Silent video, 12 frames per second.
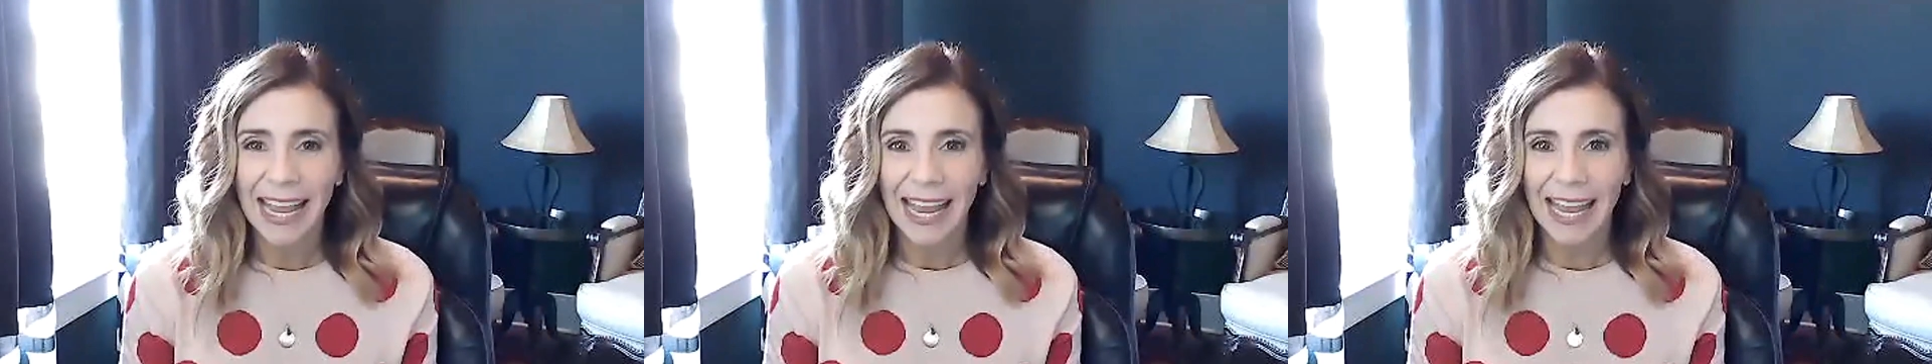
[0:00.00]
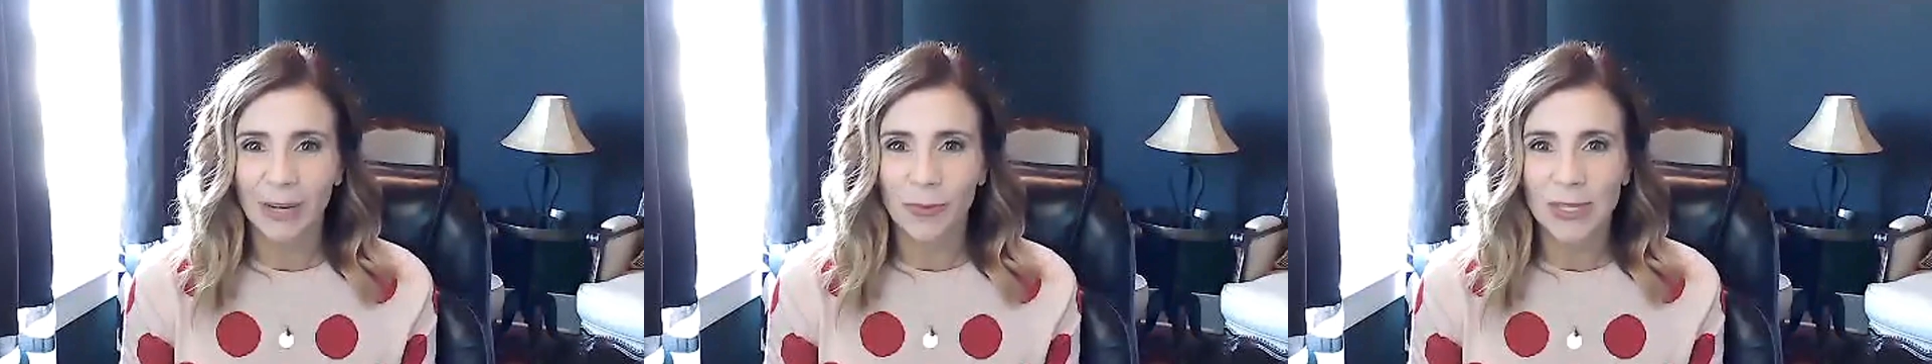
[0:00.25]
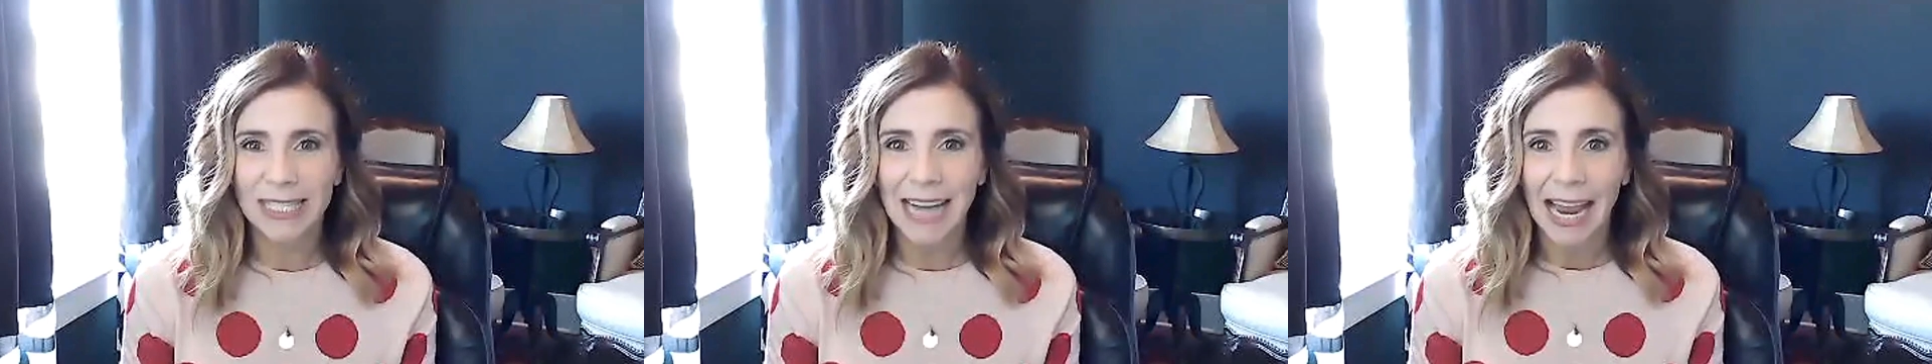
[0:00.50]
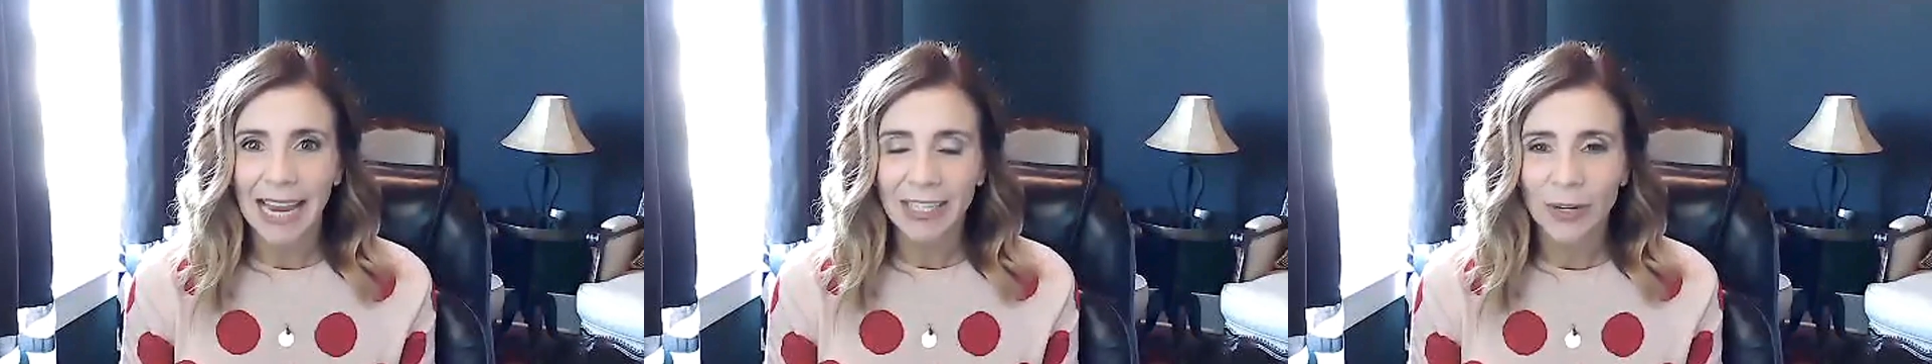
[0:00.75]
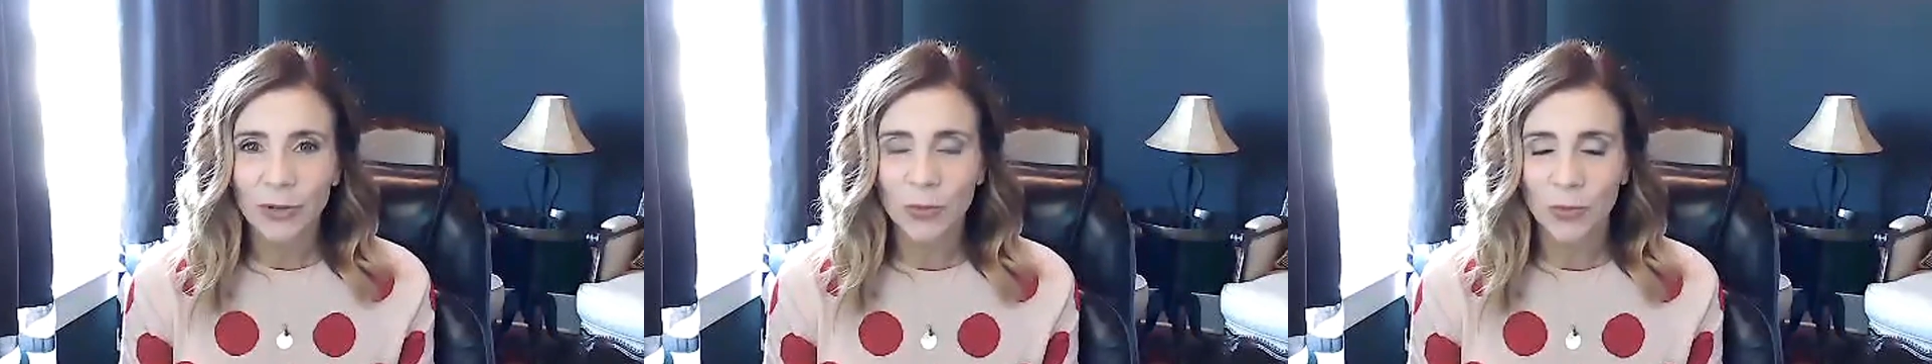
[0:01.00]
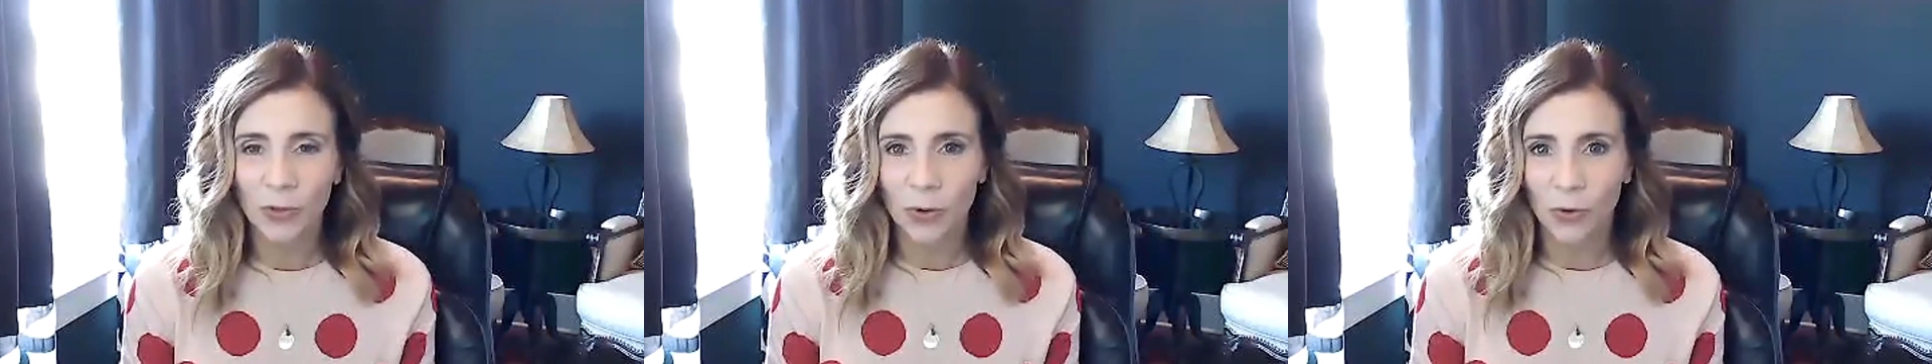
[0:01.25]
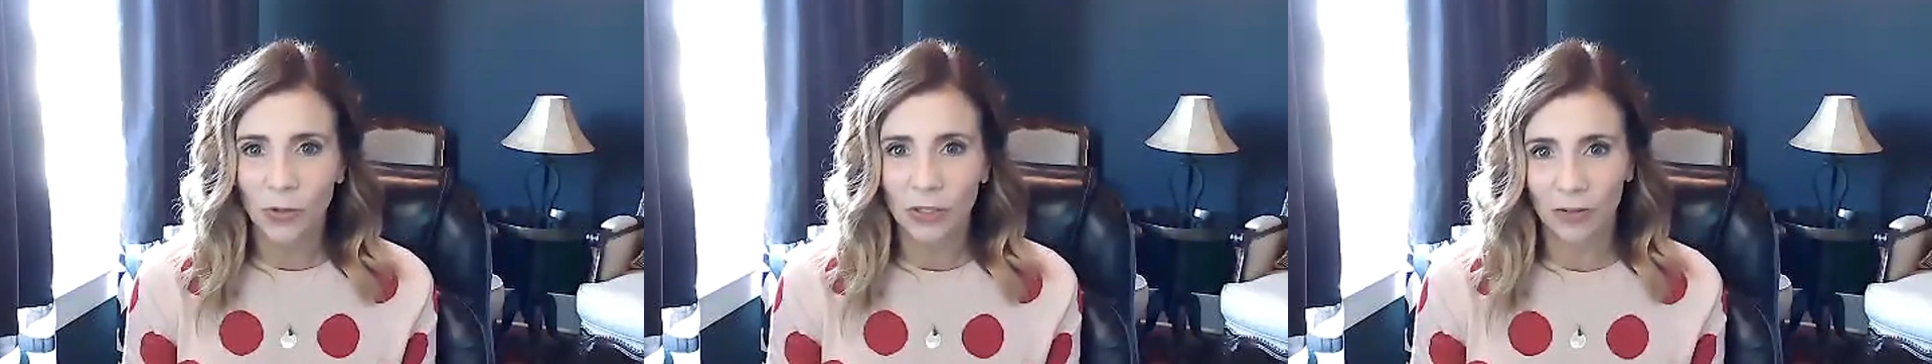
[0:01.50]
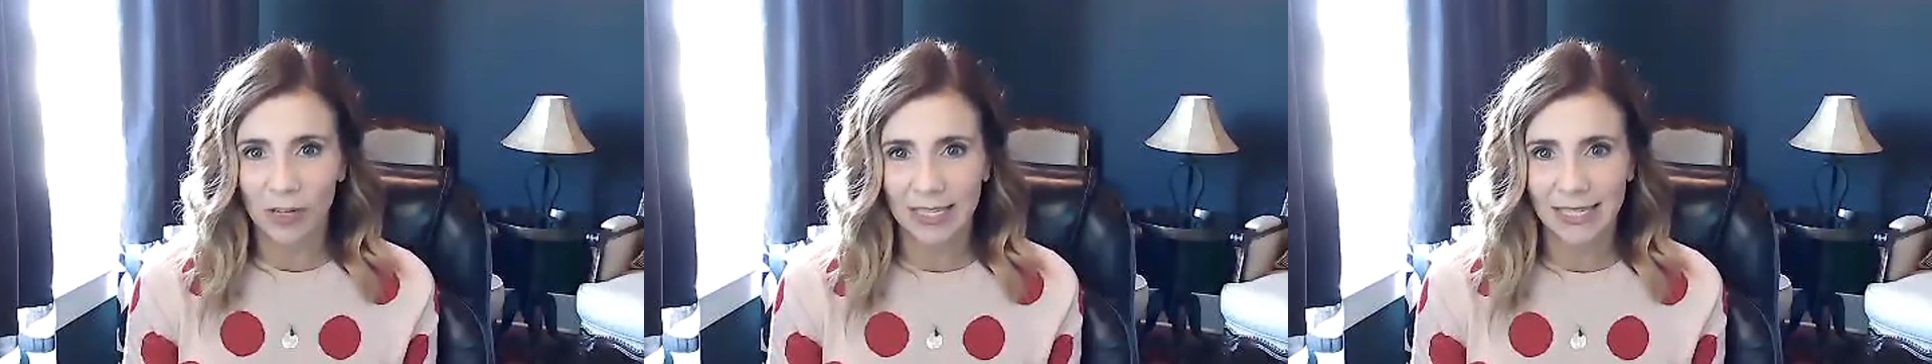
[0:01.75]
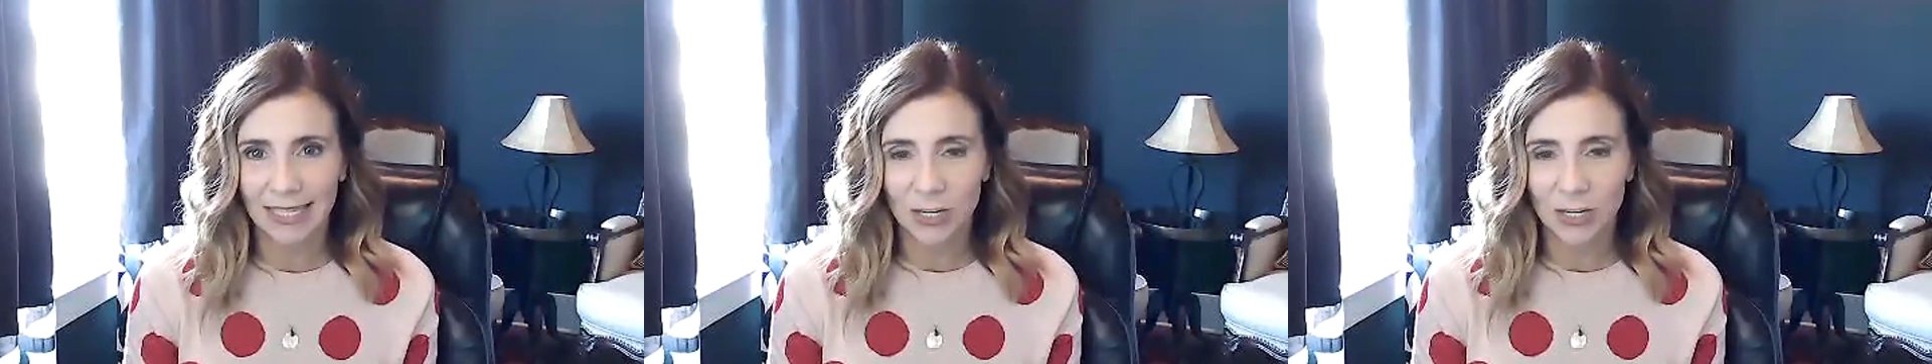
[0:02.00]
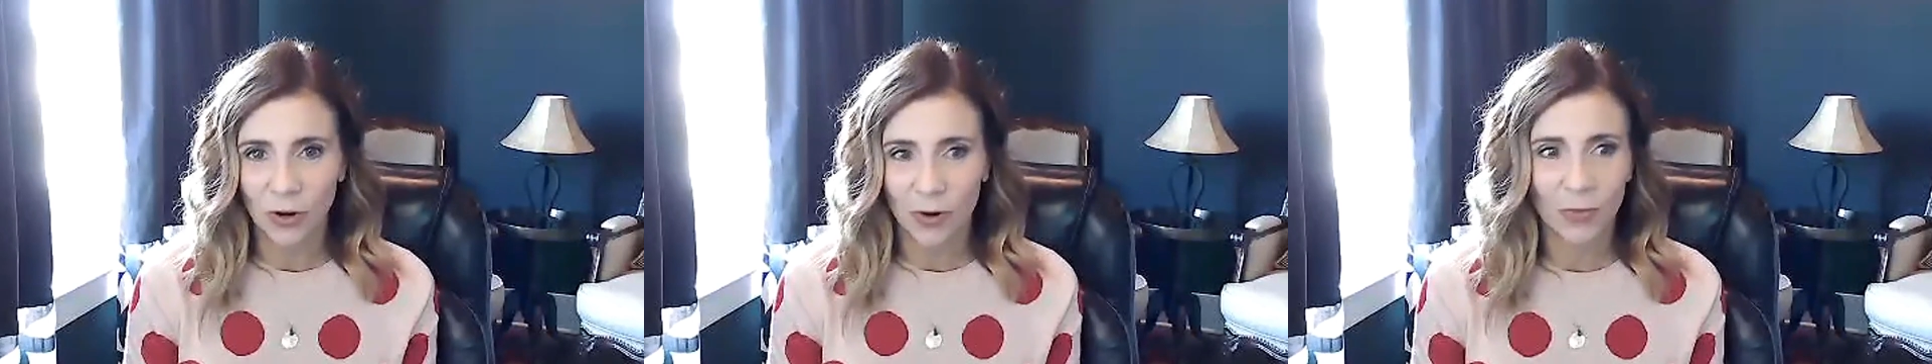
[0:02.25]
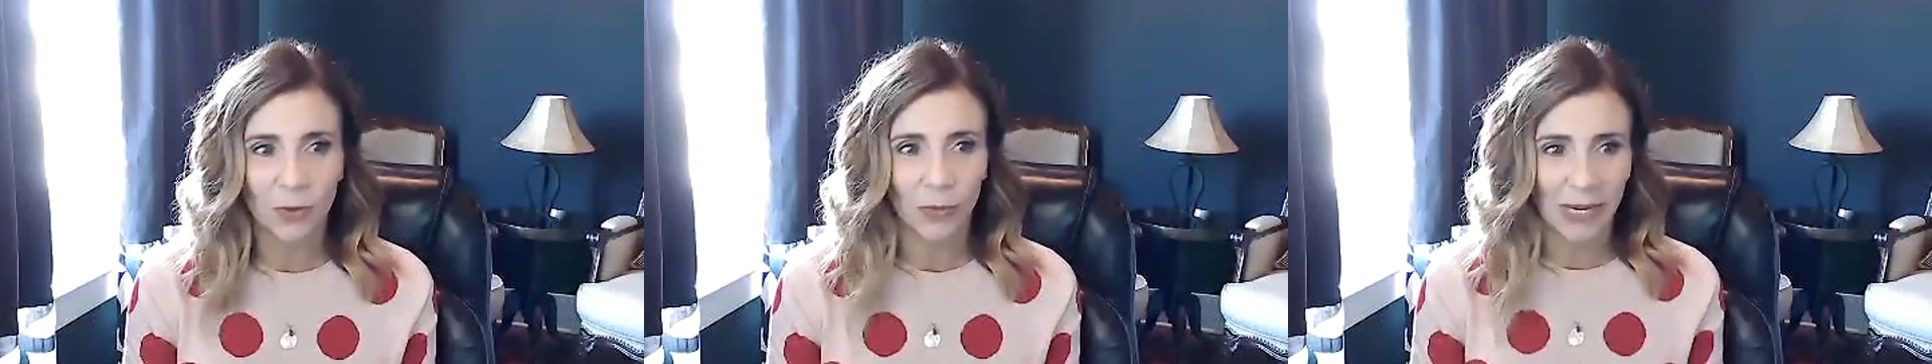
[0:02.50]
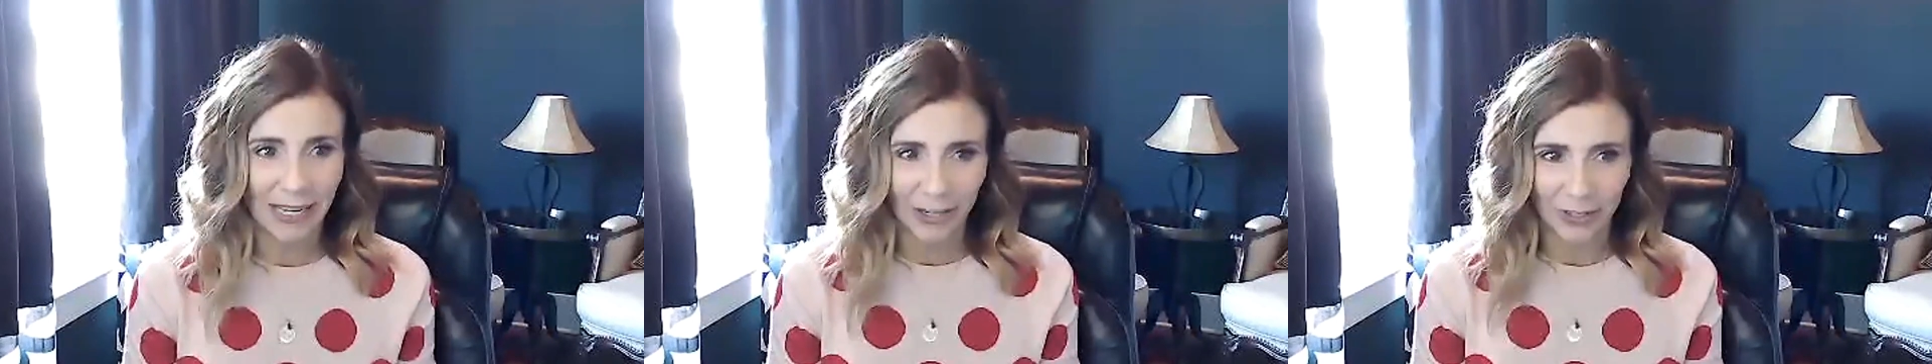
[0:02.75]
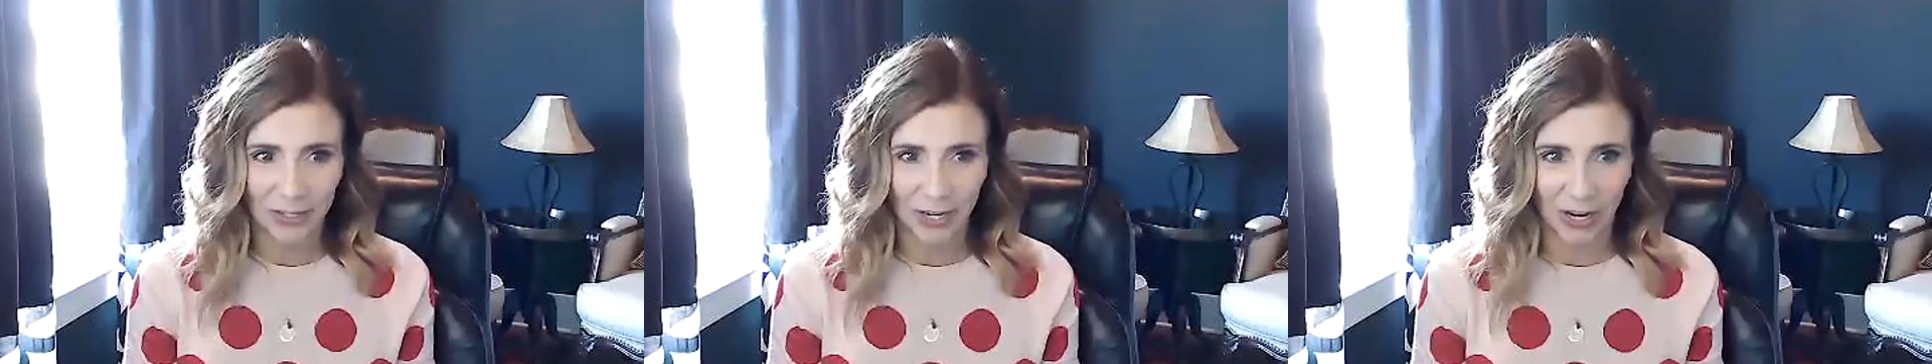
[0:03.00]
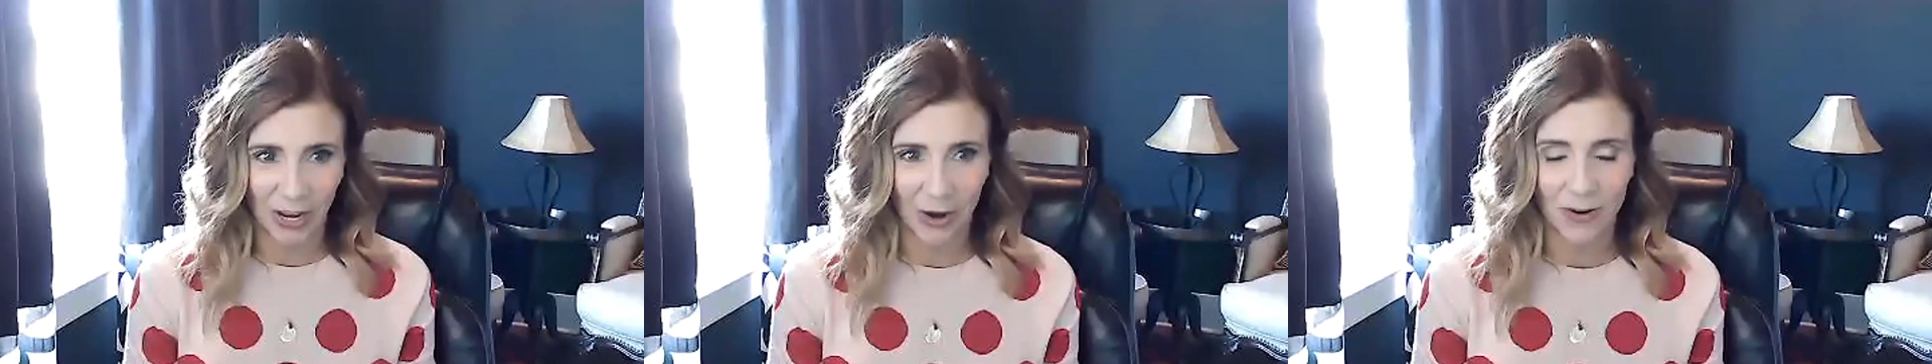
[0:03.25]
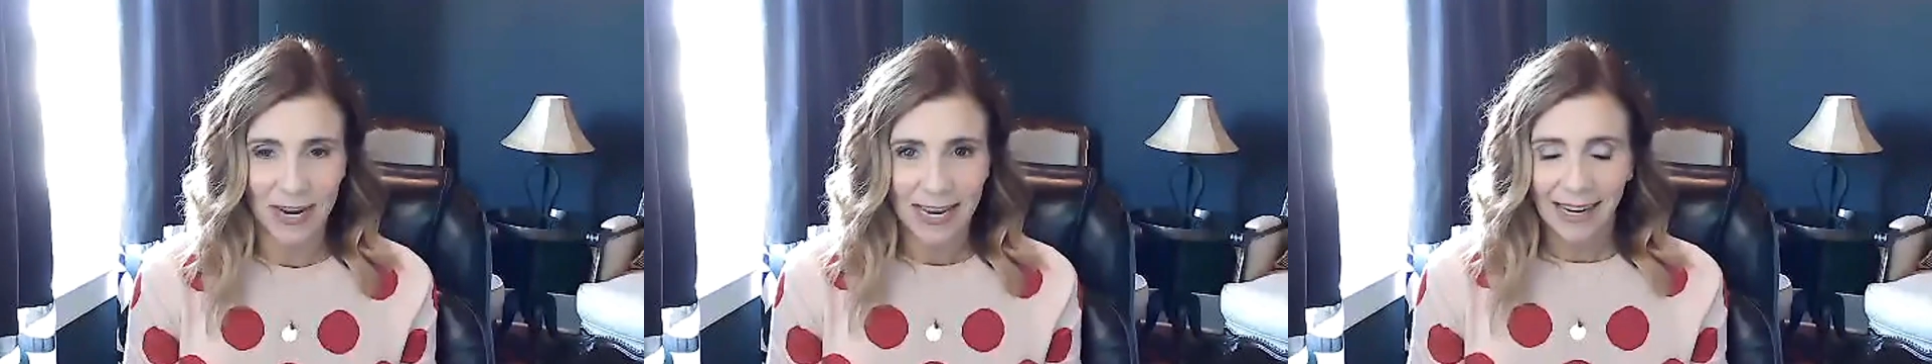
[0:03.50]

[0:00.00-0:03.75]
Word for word: and was diagnosed with Koolen-de Vries syndrome three years ago.